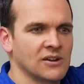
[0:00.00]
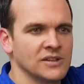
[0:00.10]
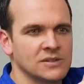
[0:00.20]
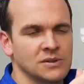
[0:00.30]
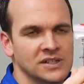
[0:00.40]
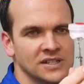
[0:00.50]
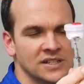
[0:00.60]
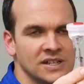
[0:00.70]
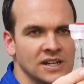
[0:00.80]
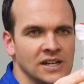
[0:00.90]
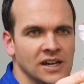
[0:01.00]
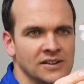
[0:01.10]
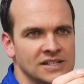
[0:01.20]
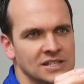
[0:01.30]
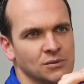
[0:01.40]
to handle this one because
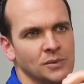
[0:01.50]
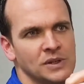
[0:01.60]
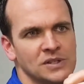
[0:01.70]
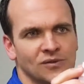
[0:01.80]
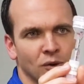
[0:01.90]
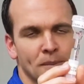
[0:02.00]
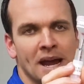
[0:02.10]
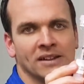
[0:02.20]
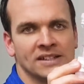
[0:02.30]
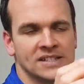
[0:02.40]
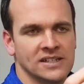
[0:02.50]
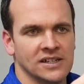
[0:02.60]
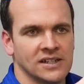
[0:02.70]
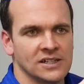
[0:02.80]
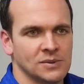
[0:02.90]
this is the one we use for balance
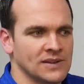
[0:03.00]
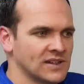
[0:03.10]
as we have